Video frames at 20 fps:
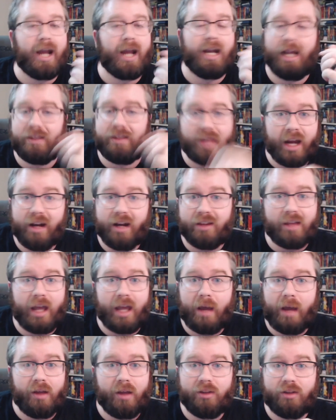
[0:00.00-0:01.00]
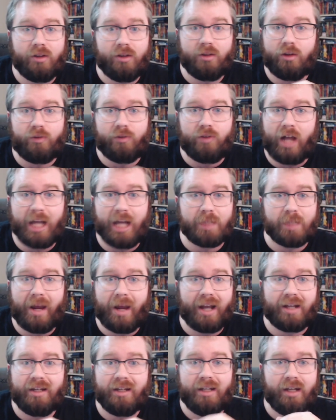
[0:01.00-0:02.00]
And at the end of the
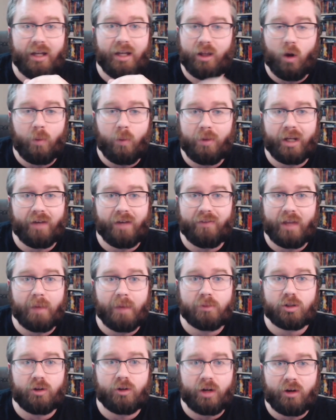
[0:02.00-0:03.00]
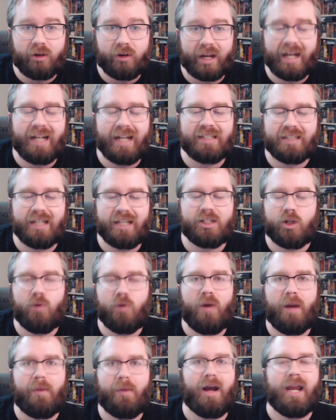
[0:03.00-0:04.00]
flashback, the opening of the episode here again, he says,
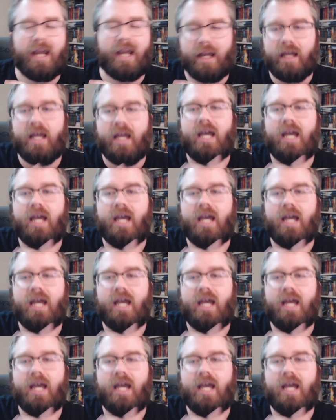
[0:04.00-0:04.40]
who am I?